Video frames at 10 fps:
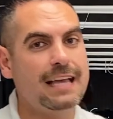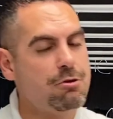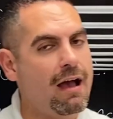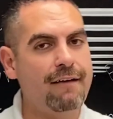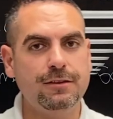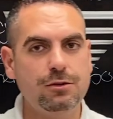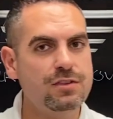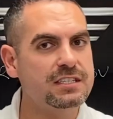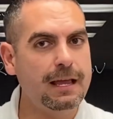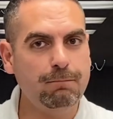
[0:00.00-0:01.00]
that you have to do
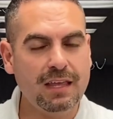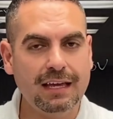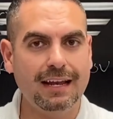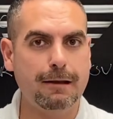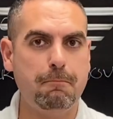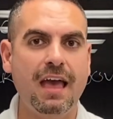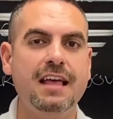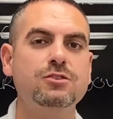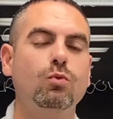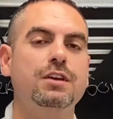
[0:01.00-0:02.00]
the same thing, and it
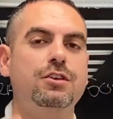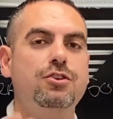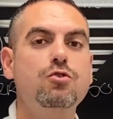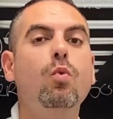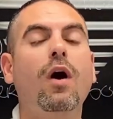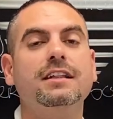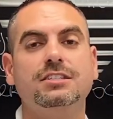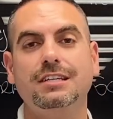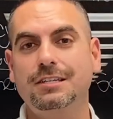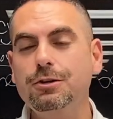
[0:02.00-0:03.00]
depends what you want
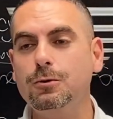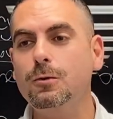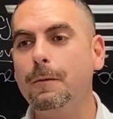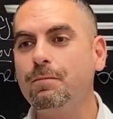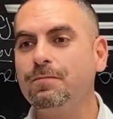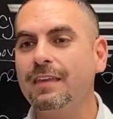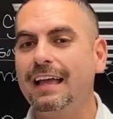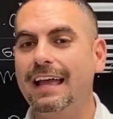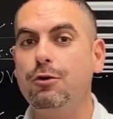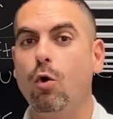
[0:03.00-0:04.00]
to do
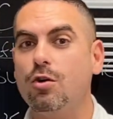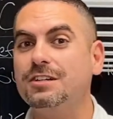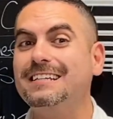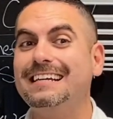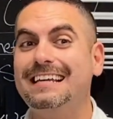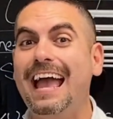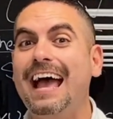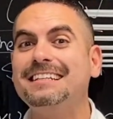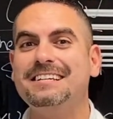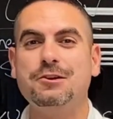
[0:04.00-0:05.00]
in order to
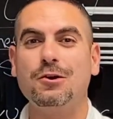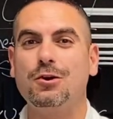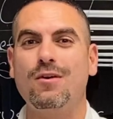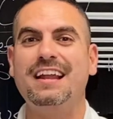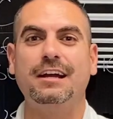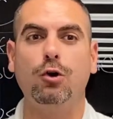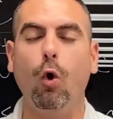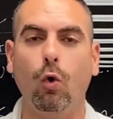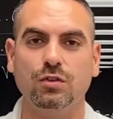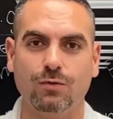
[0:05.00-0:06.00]
get to your credit
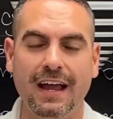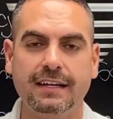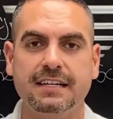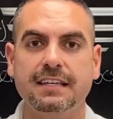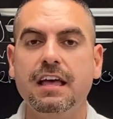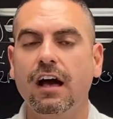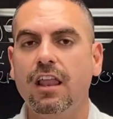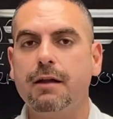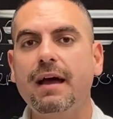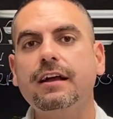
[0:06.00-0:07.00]
goals, right? Because a
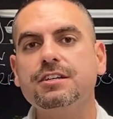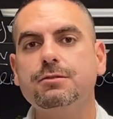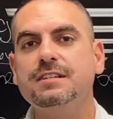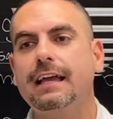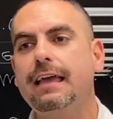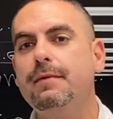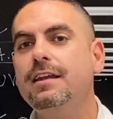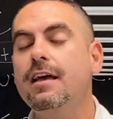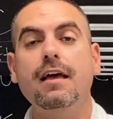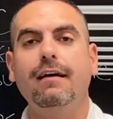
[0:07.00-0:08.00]
lot of my customers that came
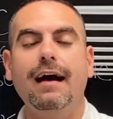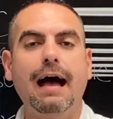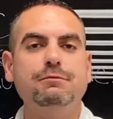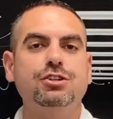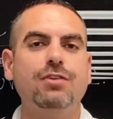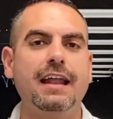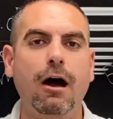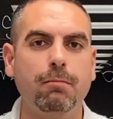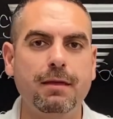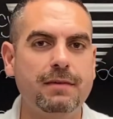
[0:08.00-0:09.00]
in, I'm just trying to
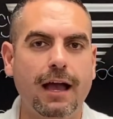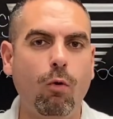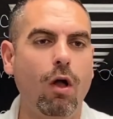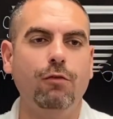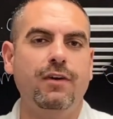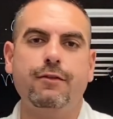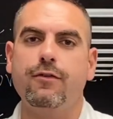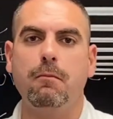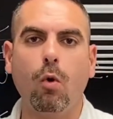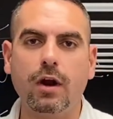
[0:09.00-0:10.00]
help them get qualified
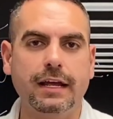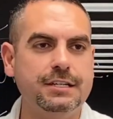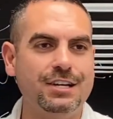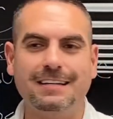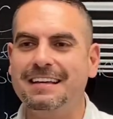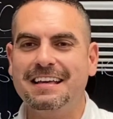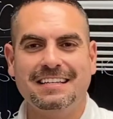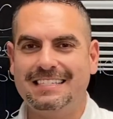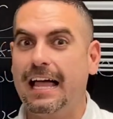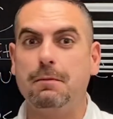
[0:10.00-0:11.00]
for a mortgage and
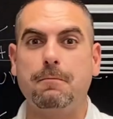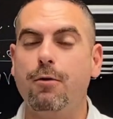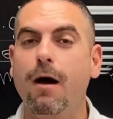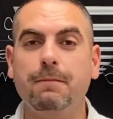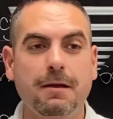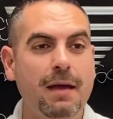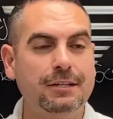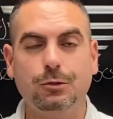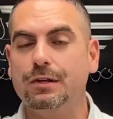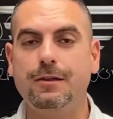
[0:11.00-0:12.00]
sell them a property and
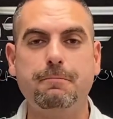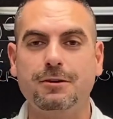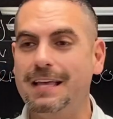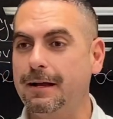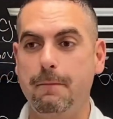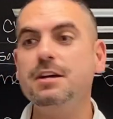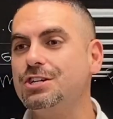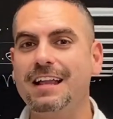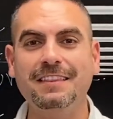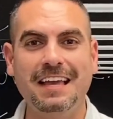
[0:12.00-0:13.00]
make 2 to 3%
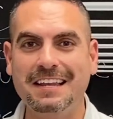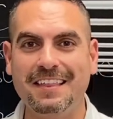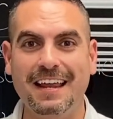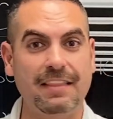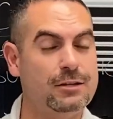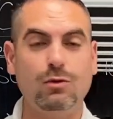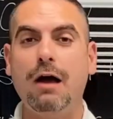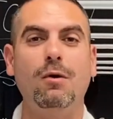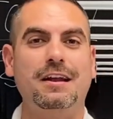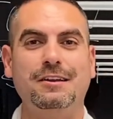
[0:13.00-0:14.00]
commission at the end of the day. That's what I
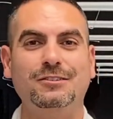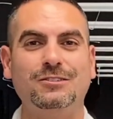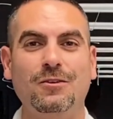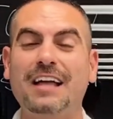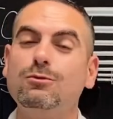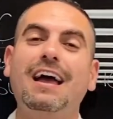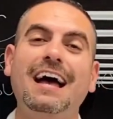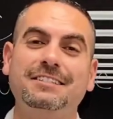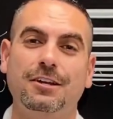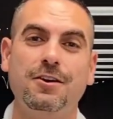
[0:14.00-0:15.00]
want to do. So that's why I
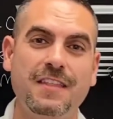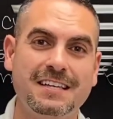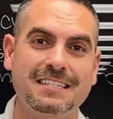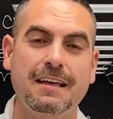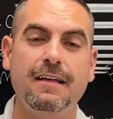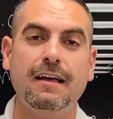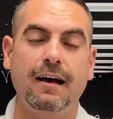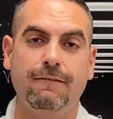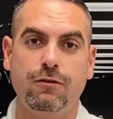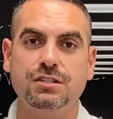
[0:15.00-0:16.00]
had to learn this,
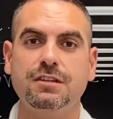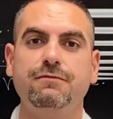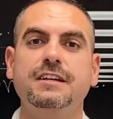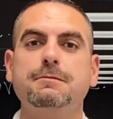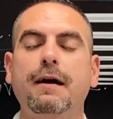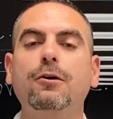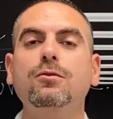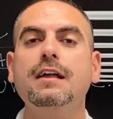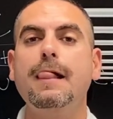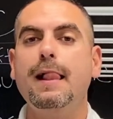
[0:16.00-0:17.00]
first to fix my
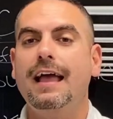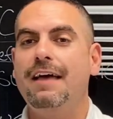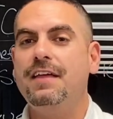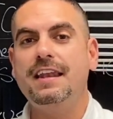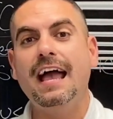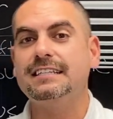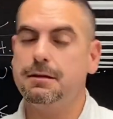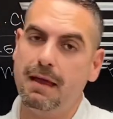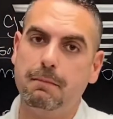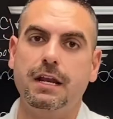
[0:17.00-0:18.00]
own, and then next
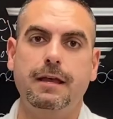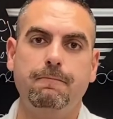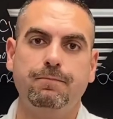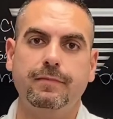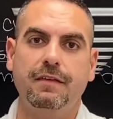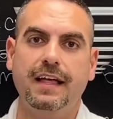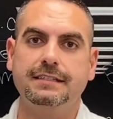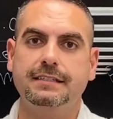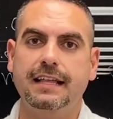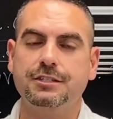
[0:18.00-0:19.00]
to make money.
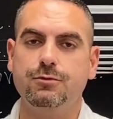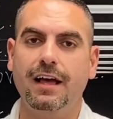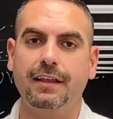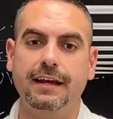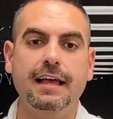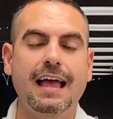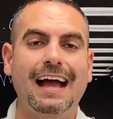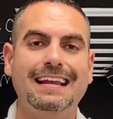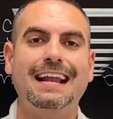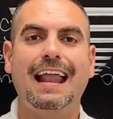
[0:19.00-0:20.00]
That's reality.
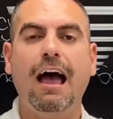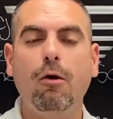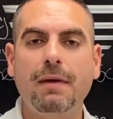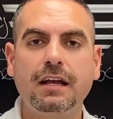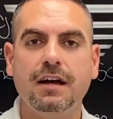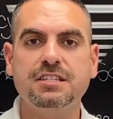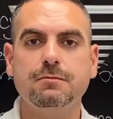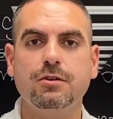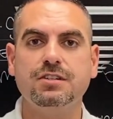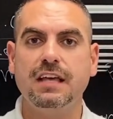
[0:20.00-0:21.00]
I needed to help my
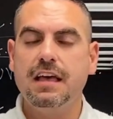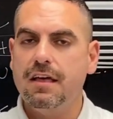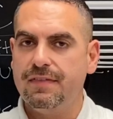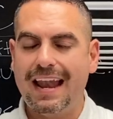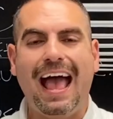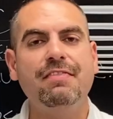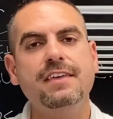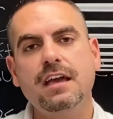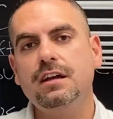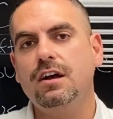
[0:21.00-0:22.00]
customers that had
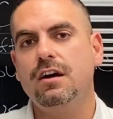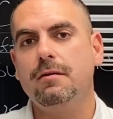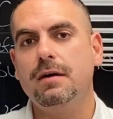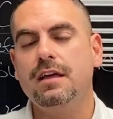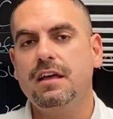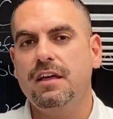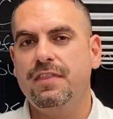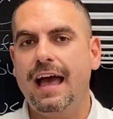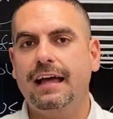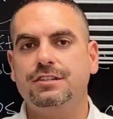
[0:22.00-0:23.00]
the income,
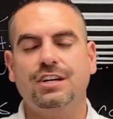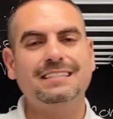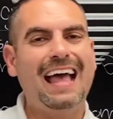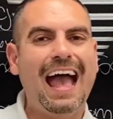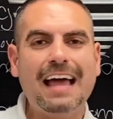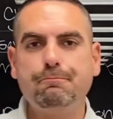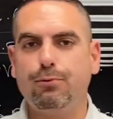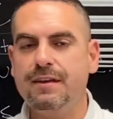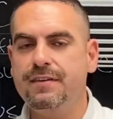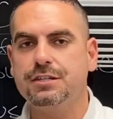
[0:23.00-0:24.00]
that just had
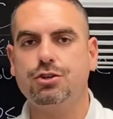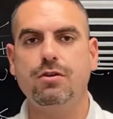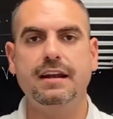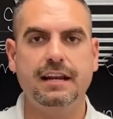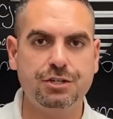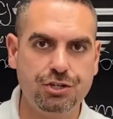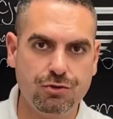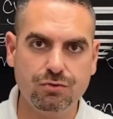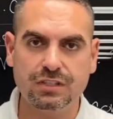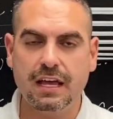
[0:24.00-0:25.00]
previous credit
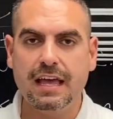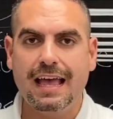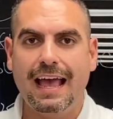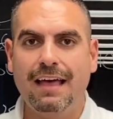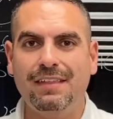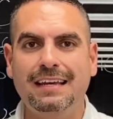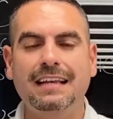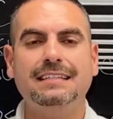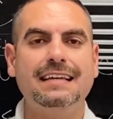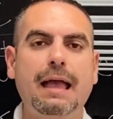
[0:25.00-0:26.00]
issues, and they
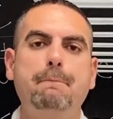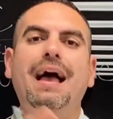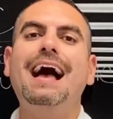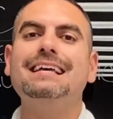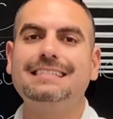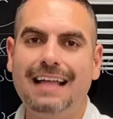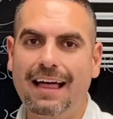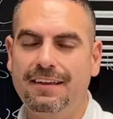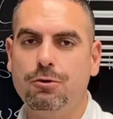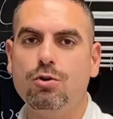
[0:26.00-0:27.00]
needed to get past
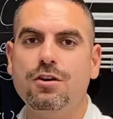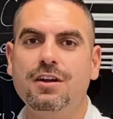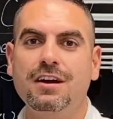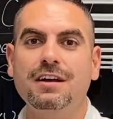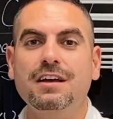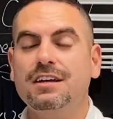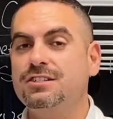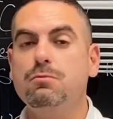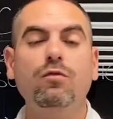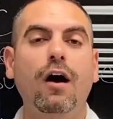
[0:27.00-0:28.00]
that in order
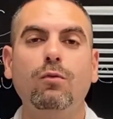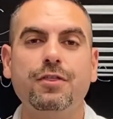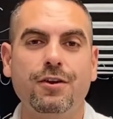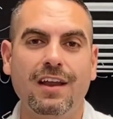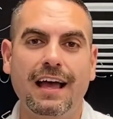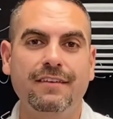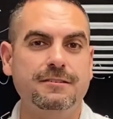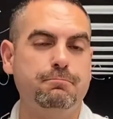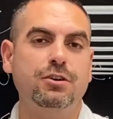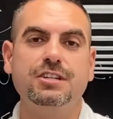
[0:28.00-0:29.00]
to move on with their lives
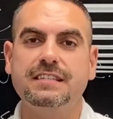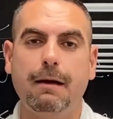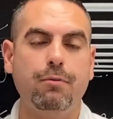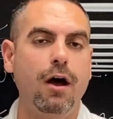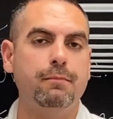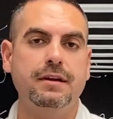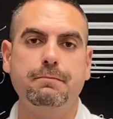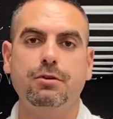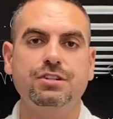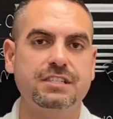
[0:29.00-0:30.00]
and purchase that property,
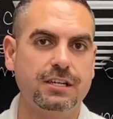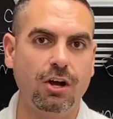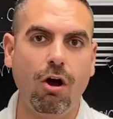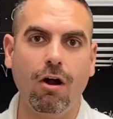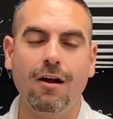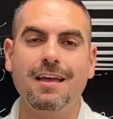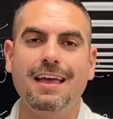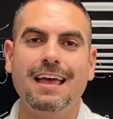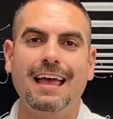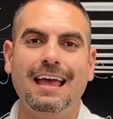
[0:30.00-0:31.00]
purchase a car,
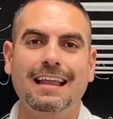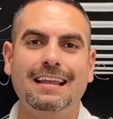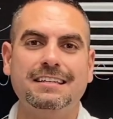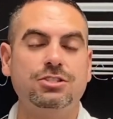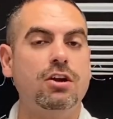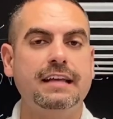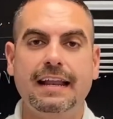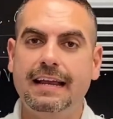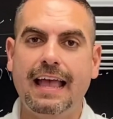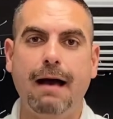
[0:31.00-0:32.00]
and start
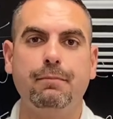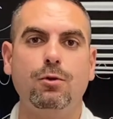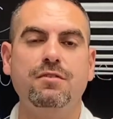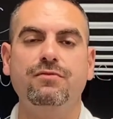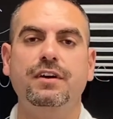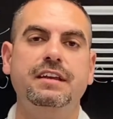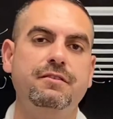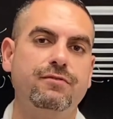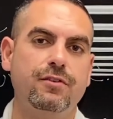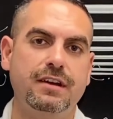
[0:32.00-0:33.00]
getting capital and
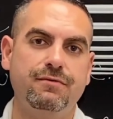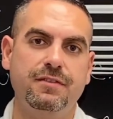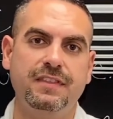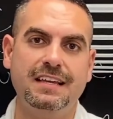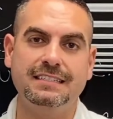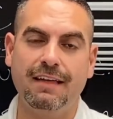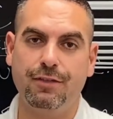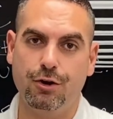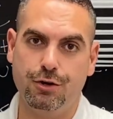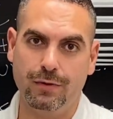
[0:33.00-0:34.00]
funding for different things that
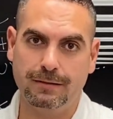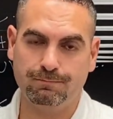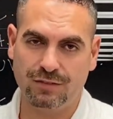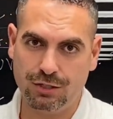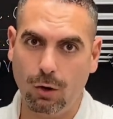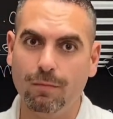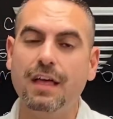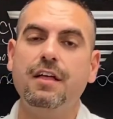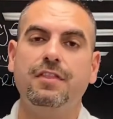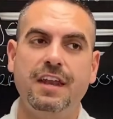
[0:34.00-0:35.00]
they're doing. So
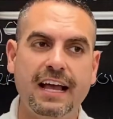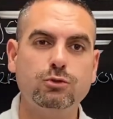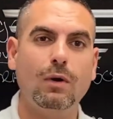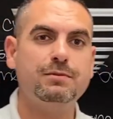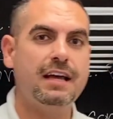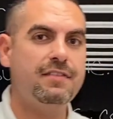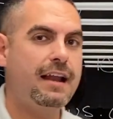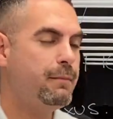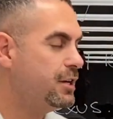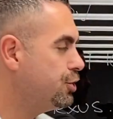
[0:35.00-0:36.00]
the next website that
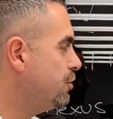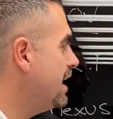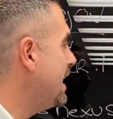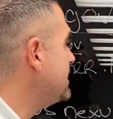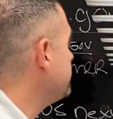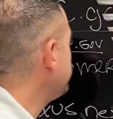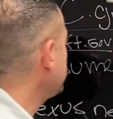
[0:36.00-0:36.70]
I'm going to show you guys